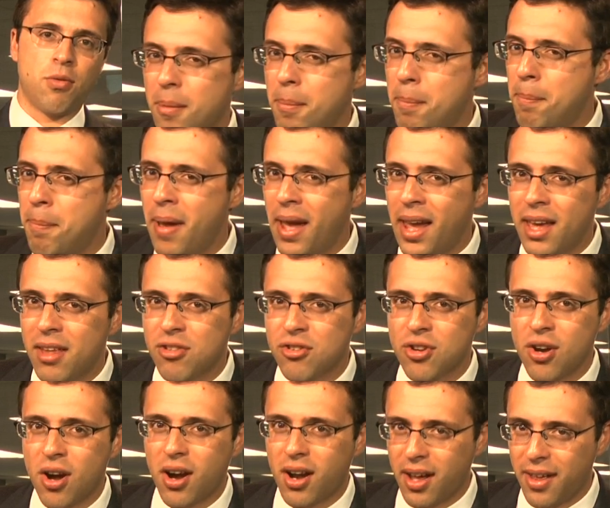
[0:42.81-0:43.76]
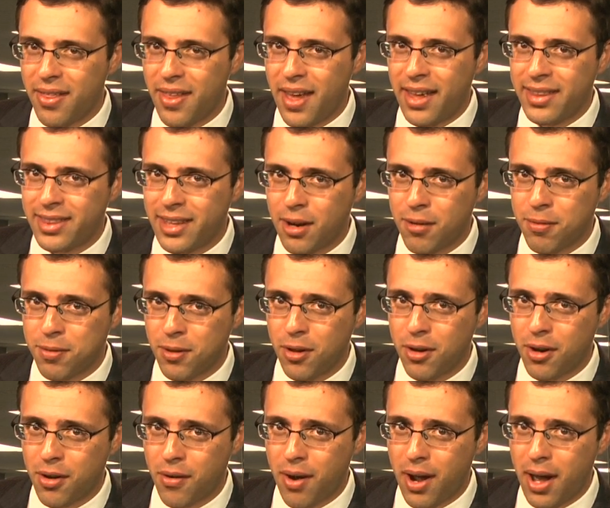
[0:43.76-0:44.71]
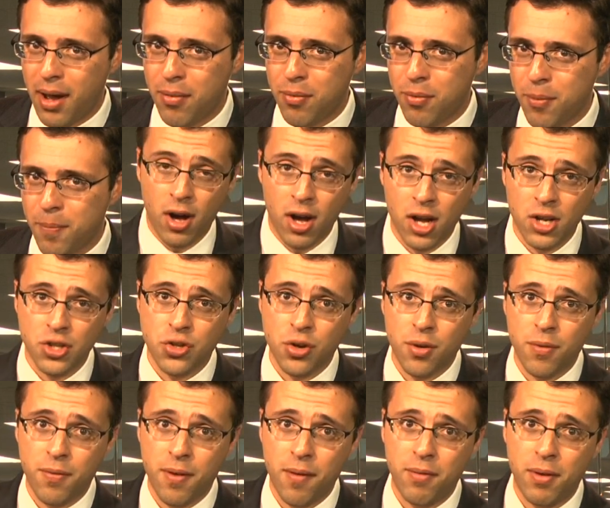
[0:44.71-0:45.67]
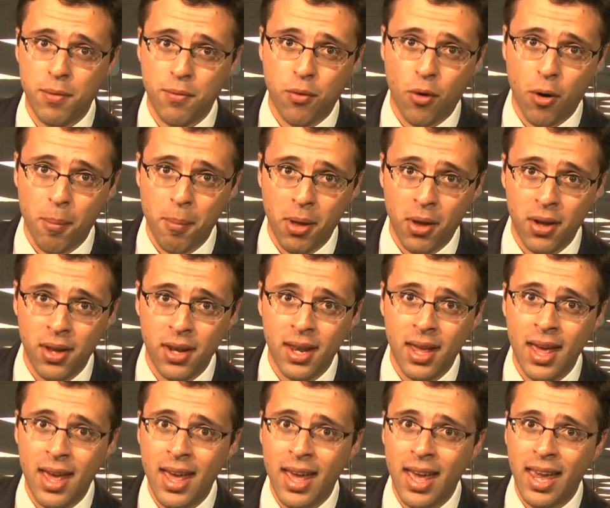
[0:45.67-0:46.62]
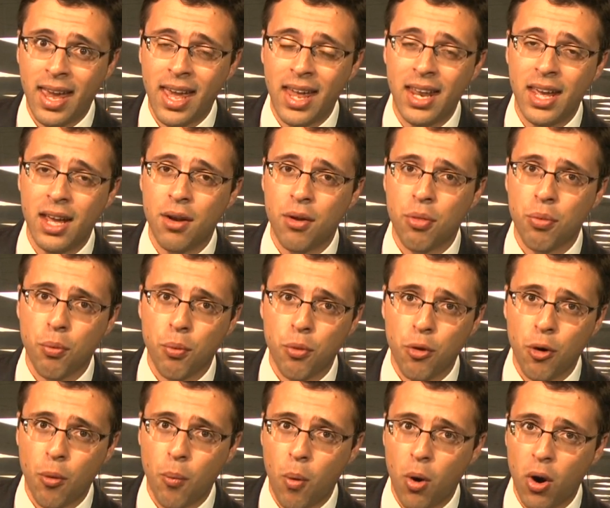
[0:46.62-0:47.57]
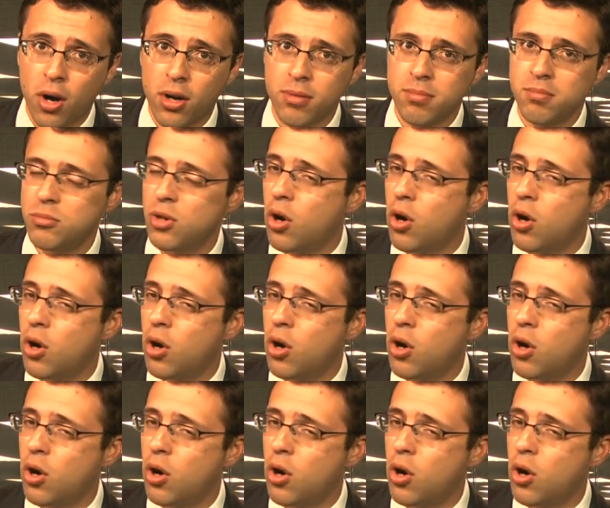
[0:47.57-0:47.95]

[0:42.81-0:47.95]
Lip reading: The biggest chunk on that there floating graph, 154 million getting it through their work.